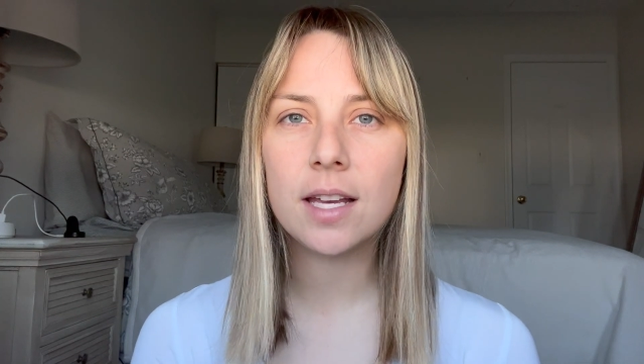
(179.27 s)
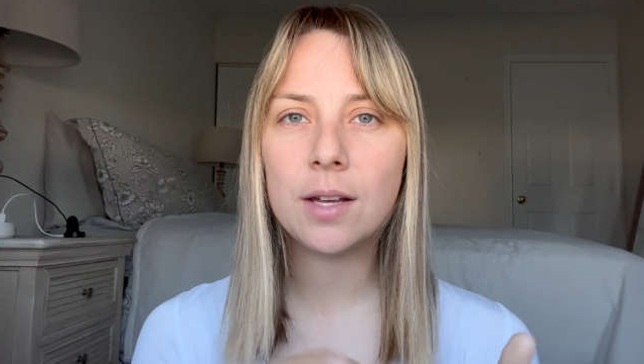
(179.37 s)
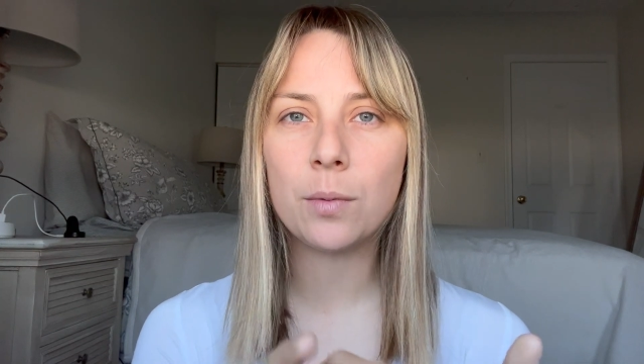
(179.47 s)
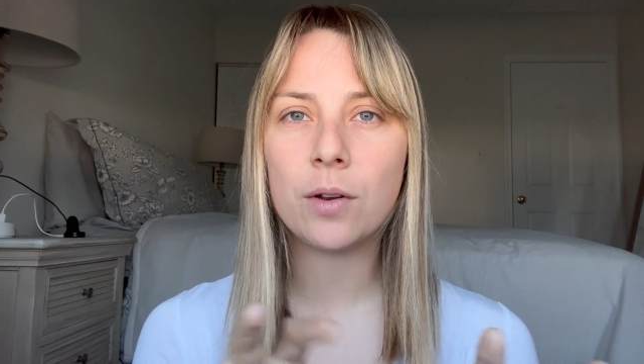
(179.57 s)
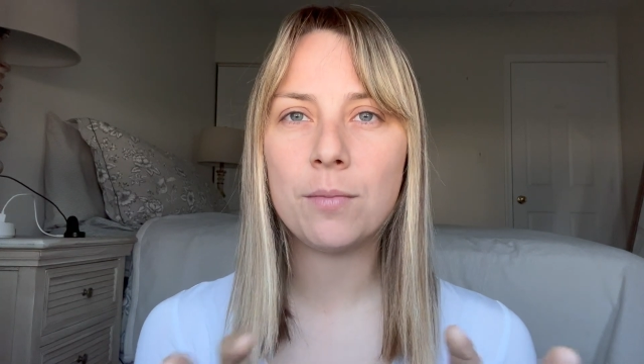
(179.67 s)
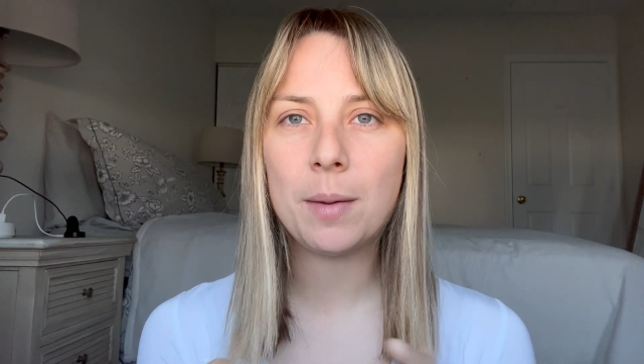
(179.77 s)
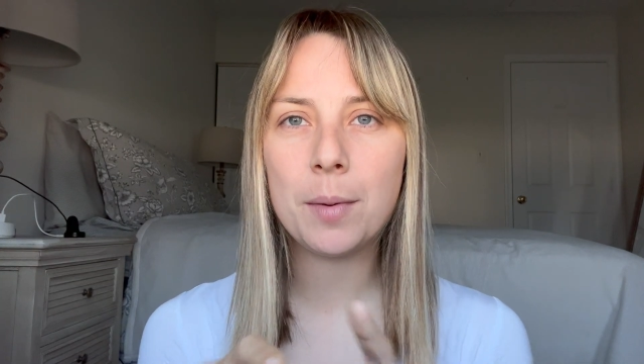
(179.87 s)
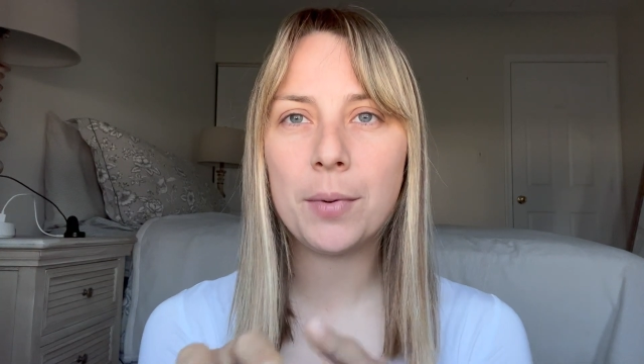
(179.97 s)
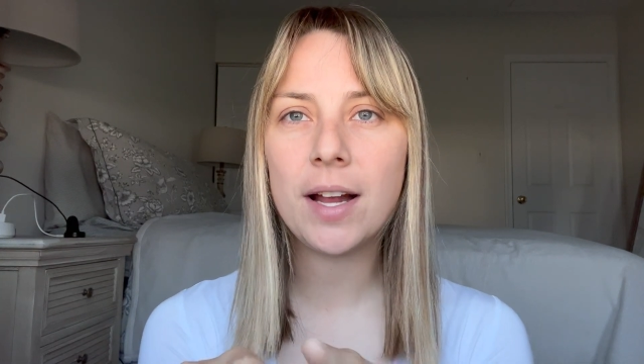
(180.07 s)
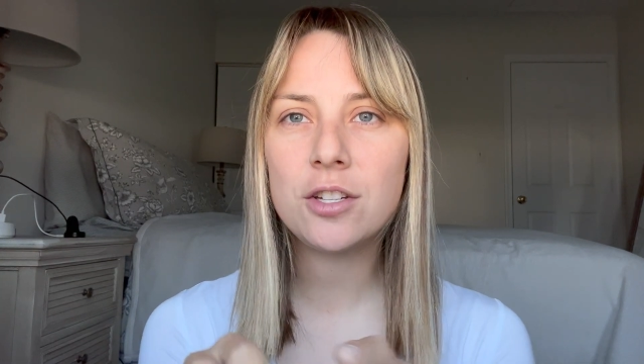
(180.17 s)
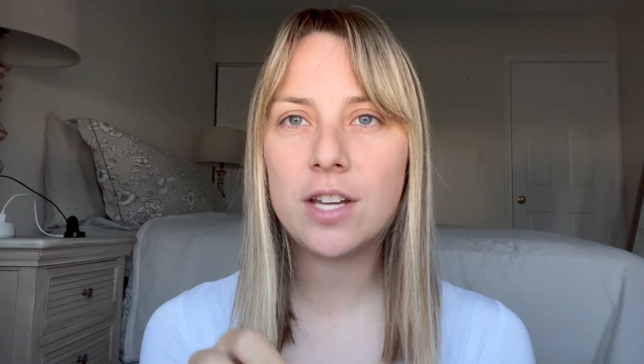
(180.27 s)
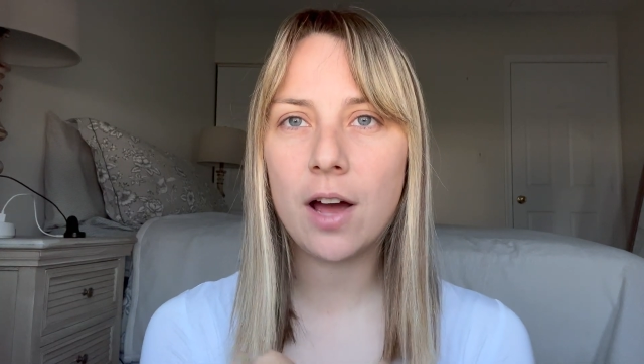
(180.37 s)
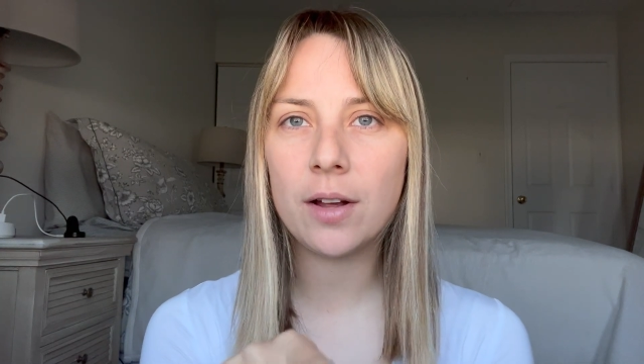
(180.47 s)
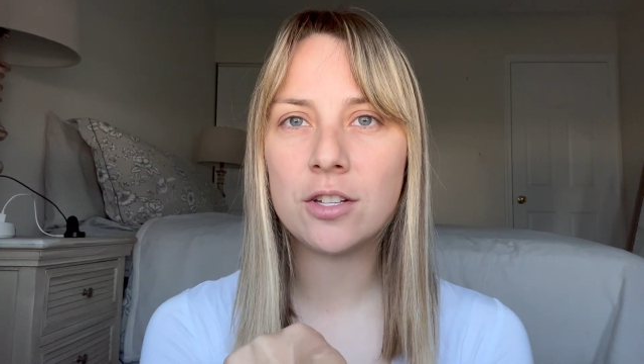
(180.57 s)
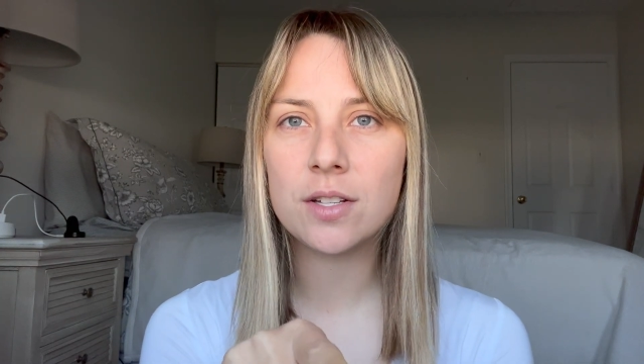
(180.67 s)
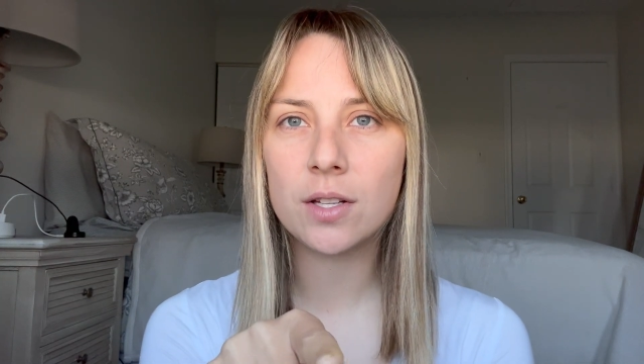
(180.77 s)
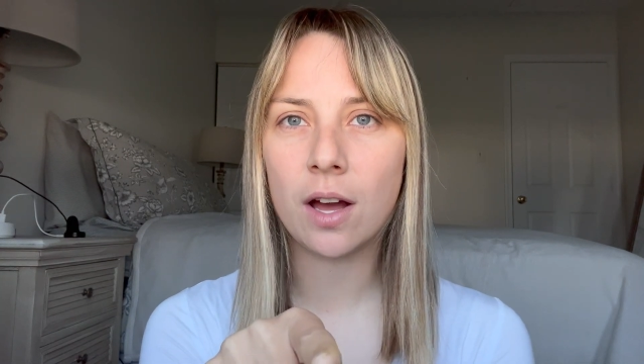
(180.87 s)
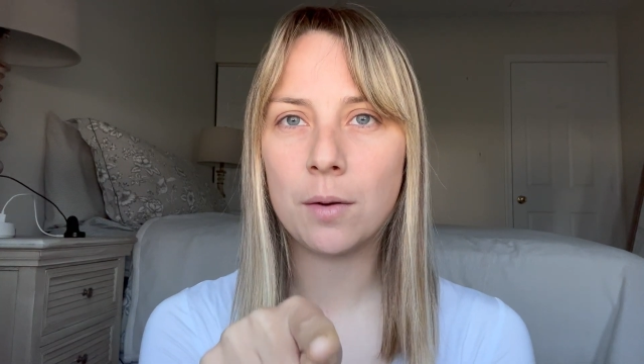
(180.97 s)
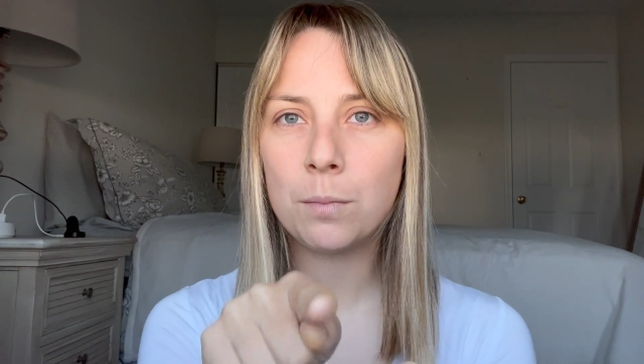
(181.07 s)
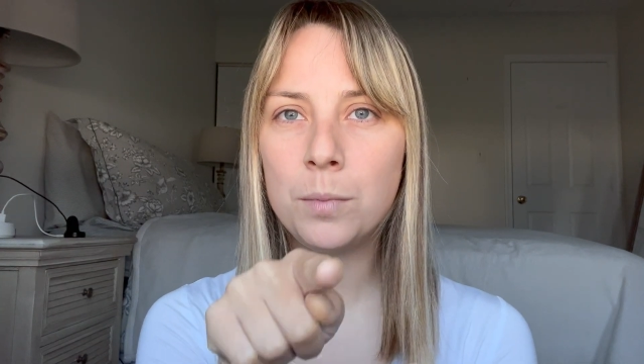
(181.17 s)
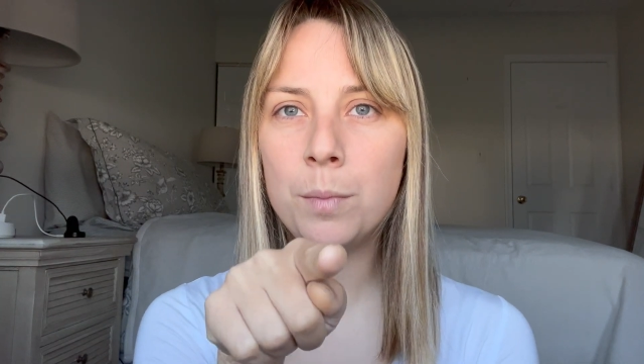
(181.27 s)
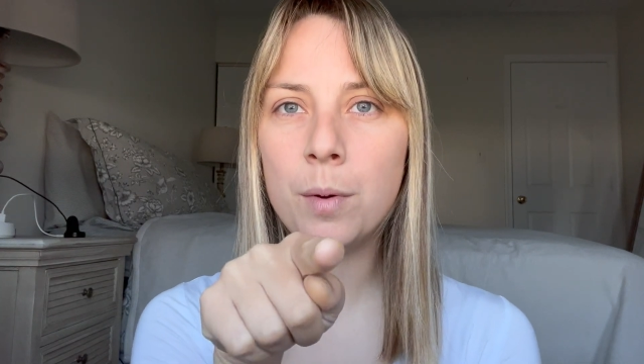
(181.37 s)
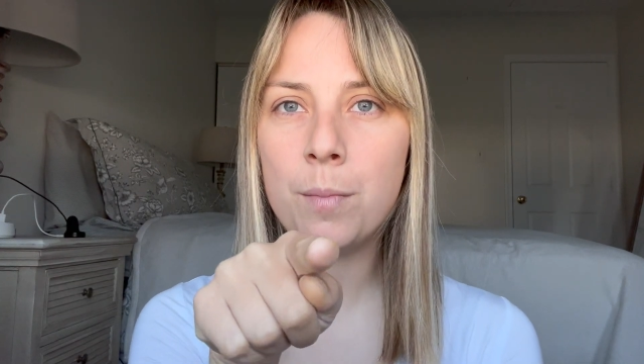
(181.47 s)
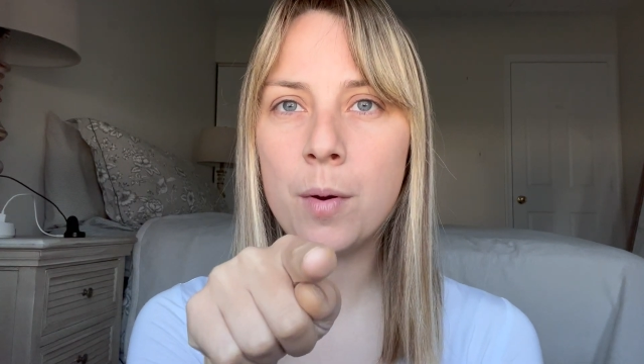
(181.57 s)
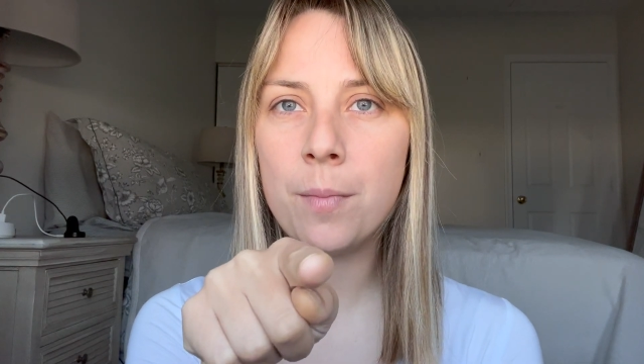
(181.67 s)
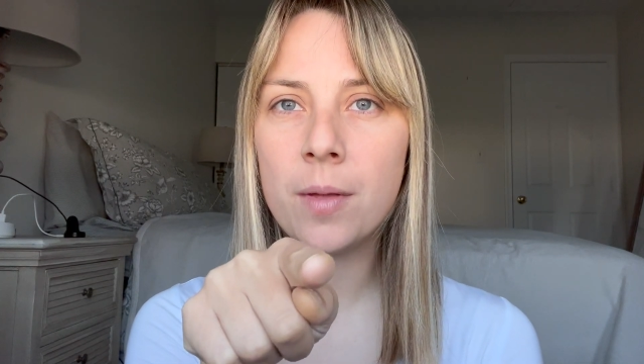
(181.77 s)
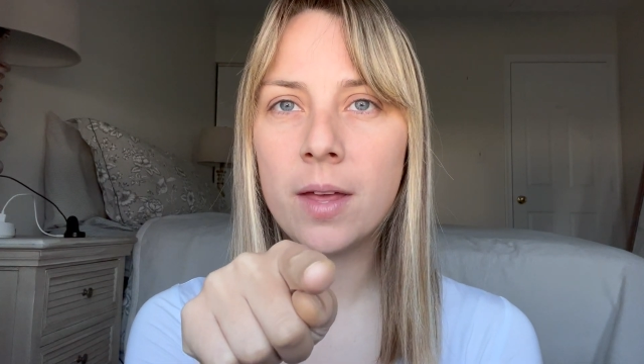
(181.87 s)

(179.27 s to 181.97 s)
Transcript: he would have maybe branched out and just gone boop, boop, boop,